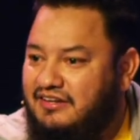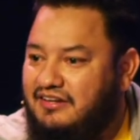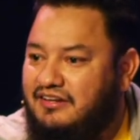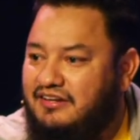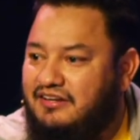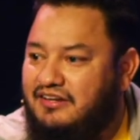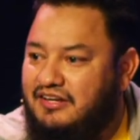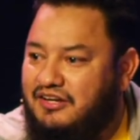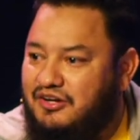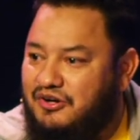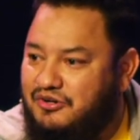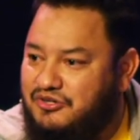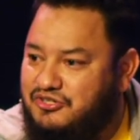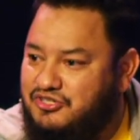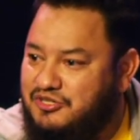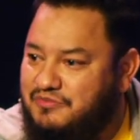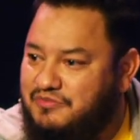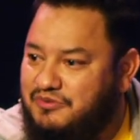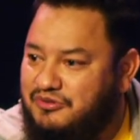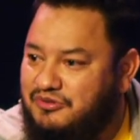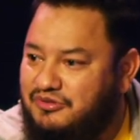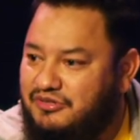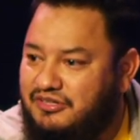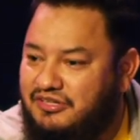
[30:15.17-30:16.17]

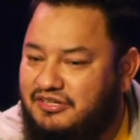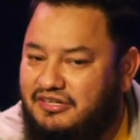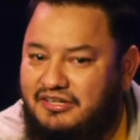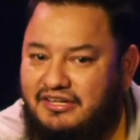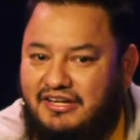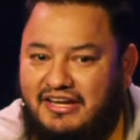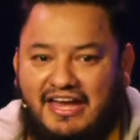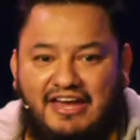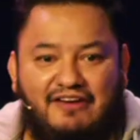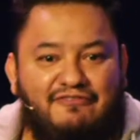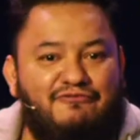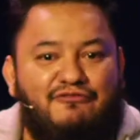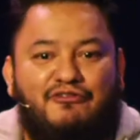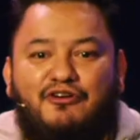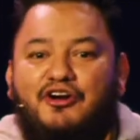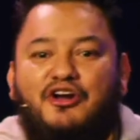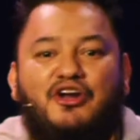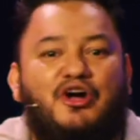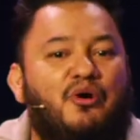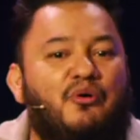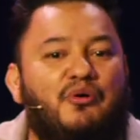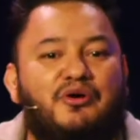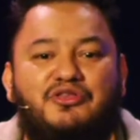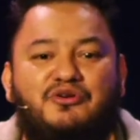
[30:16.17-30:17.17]
negotiable. If for
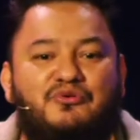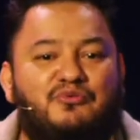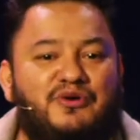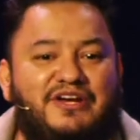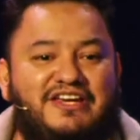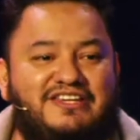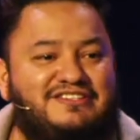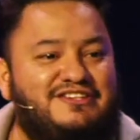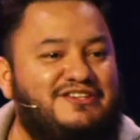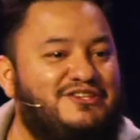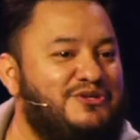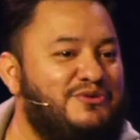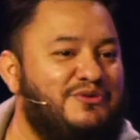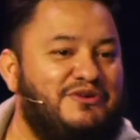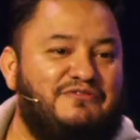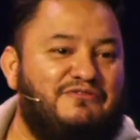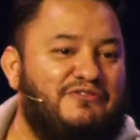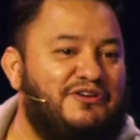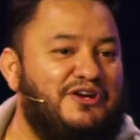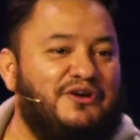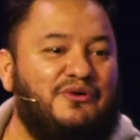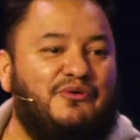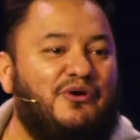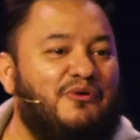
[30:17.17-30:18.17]
no other reason, do it
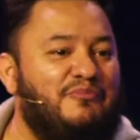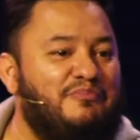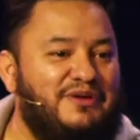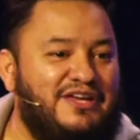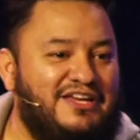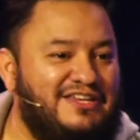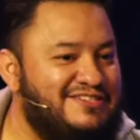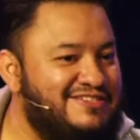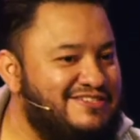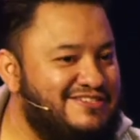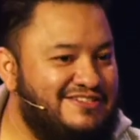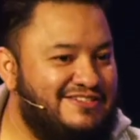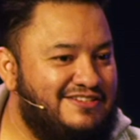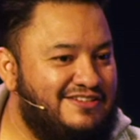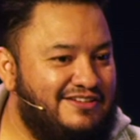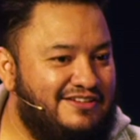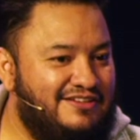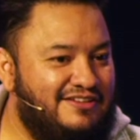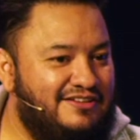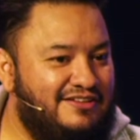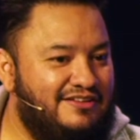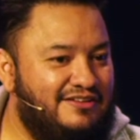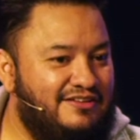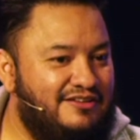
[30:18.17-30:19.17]
for your own peace.
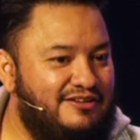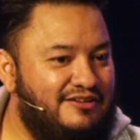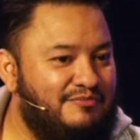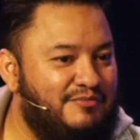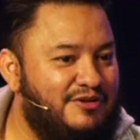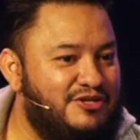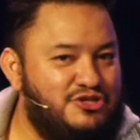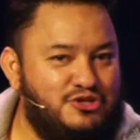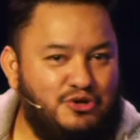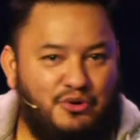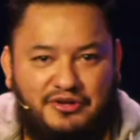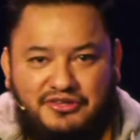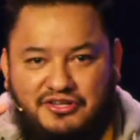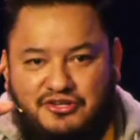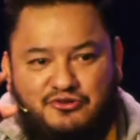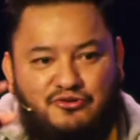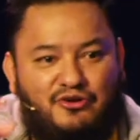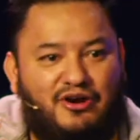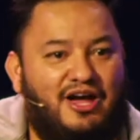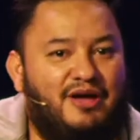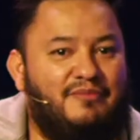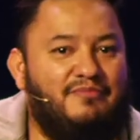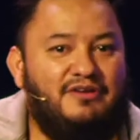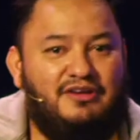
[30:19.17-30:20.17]
But join the
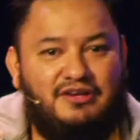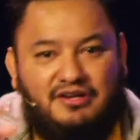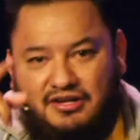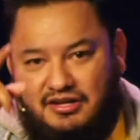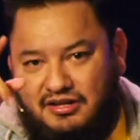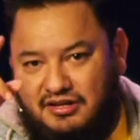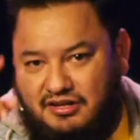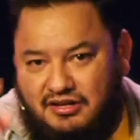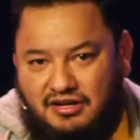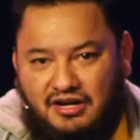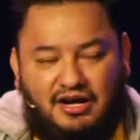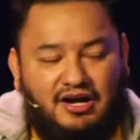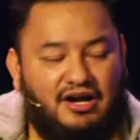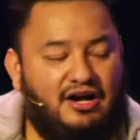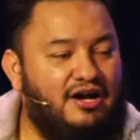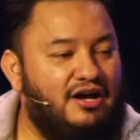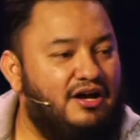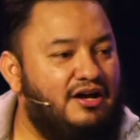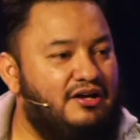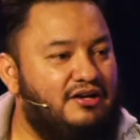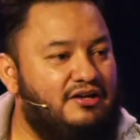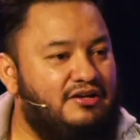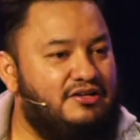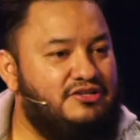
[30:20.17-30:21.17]
tribe.
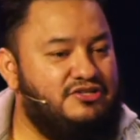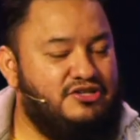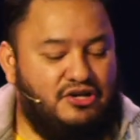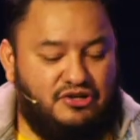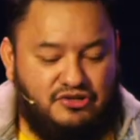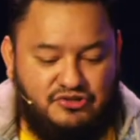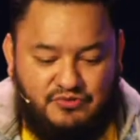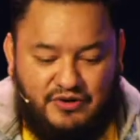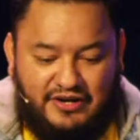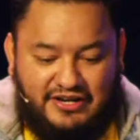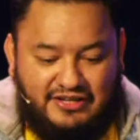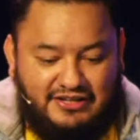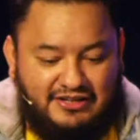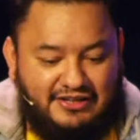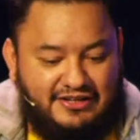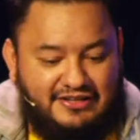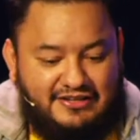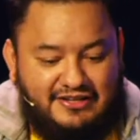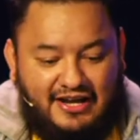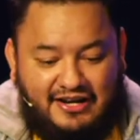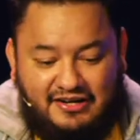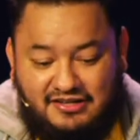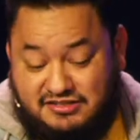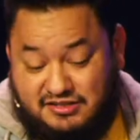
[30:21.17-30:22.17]
Joe's ready to lead
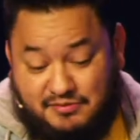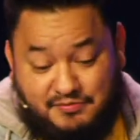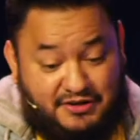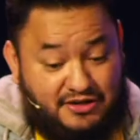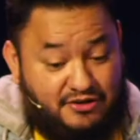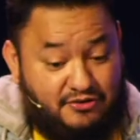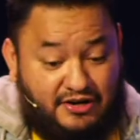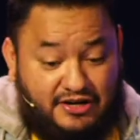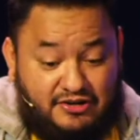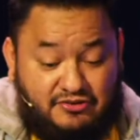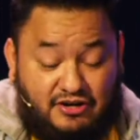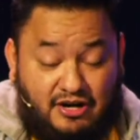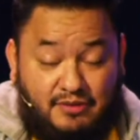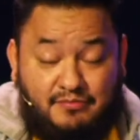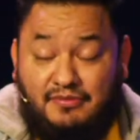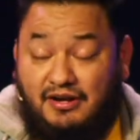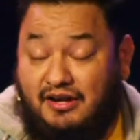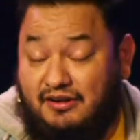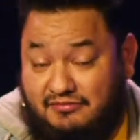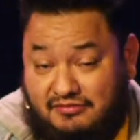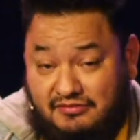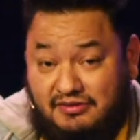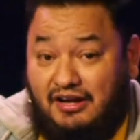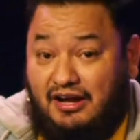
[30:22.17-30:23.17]
that. It's going to be a great
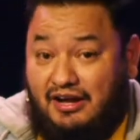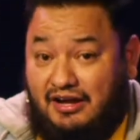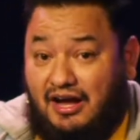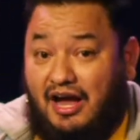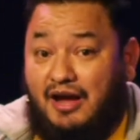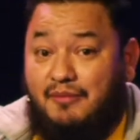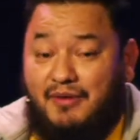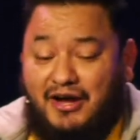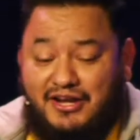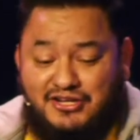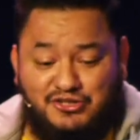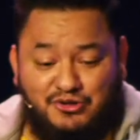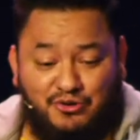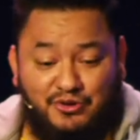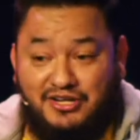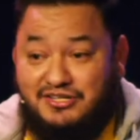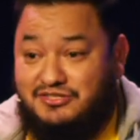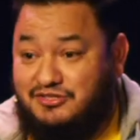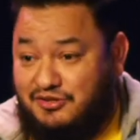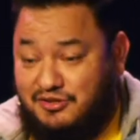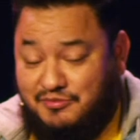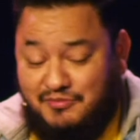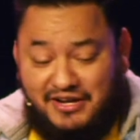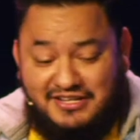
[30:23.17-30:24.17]
tribe. I might join it,
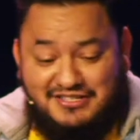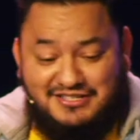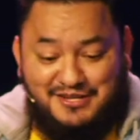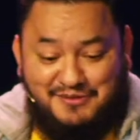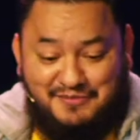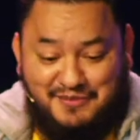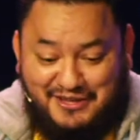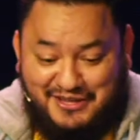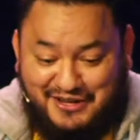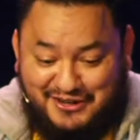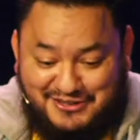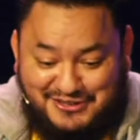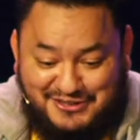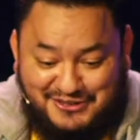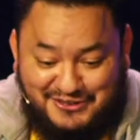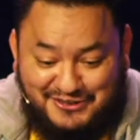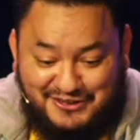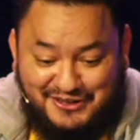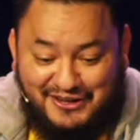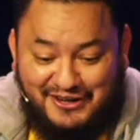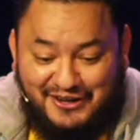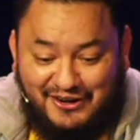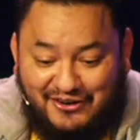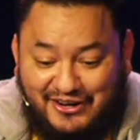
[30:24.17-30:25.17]
so you might see me there too.
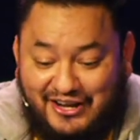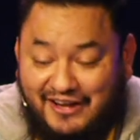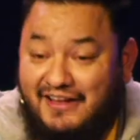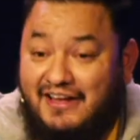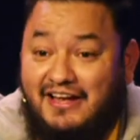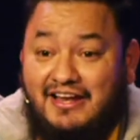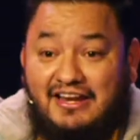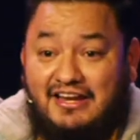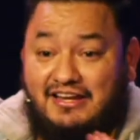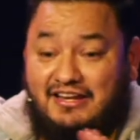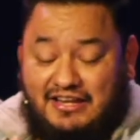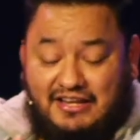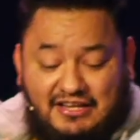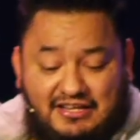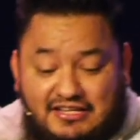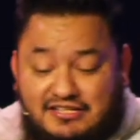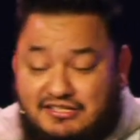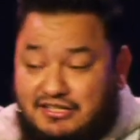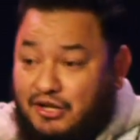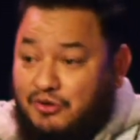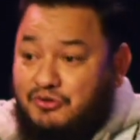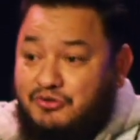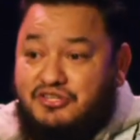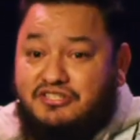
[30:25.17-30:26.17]
Okay, let's
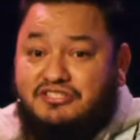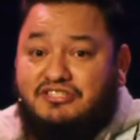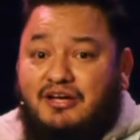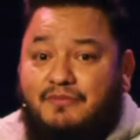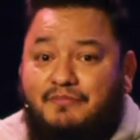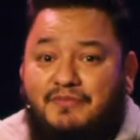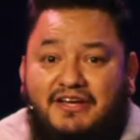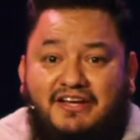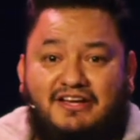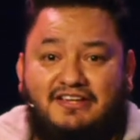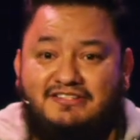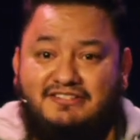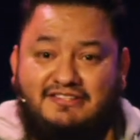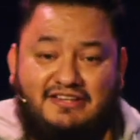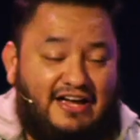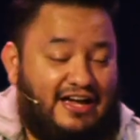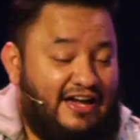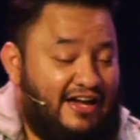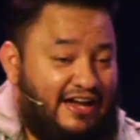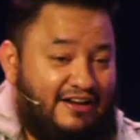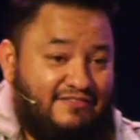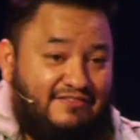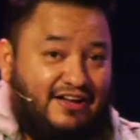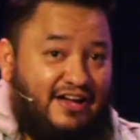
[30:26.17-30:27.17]
close this up because
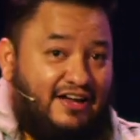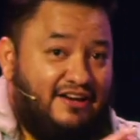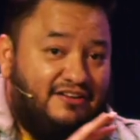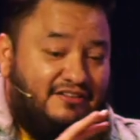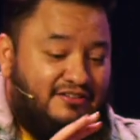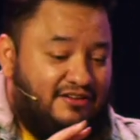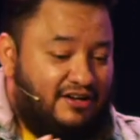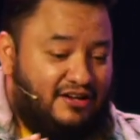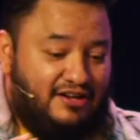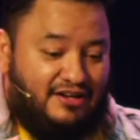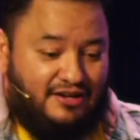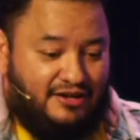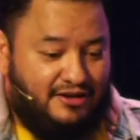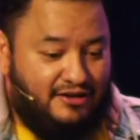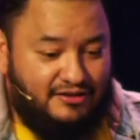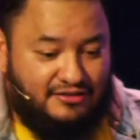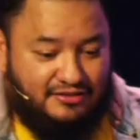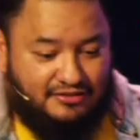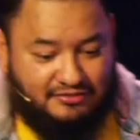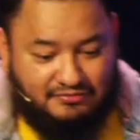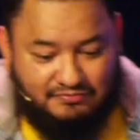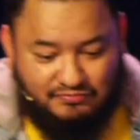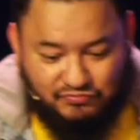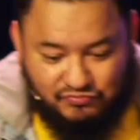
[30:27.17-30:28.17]
I've got
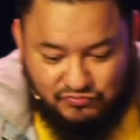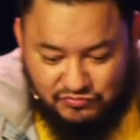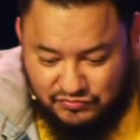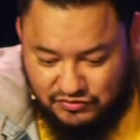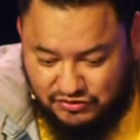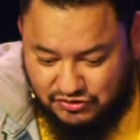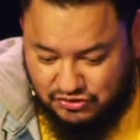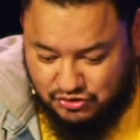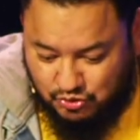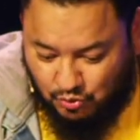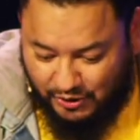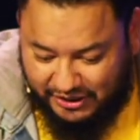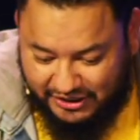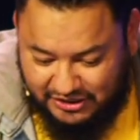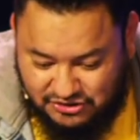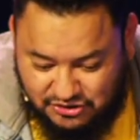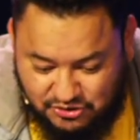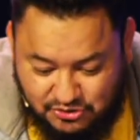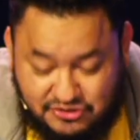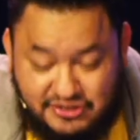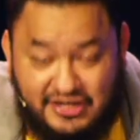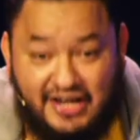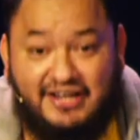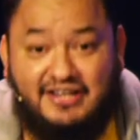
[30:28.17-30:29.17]

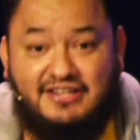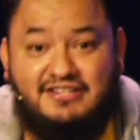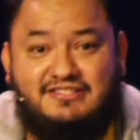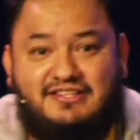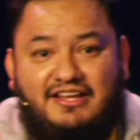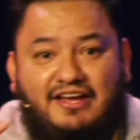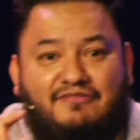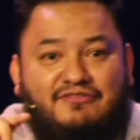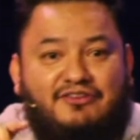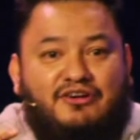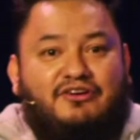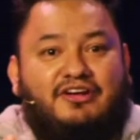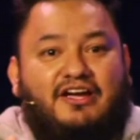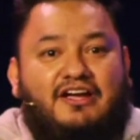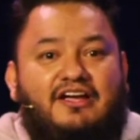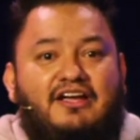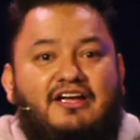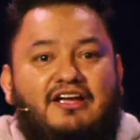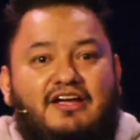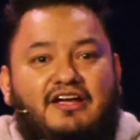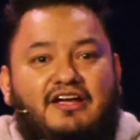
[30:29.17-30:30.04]
22 seconds left. Okay,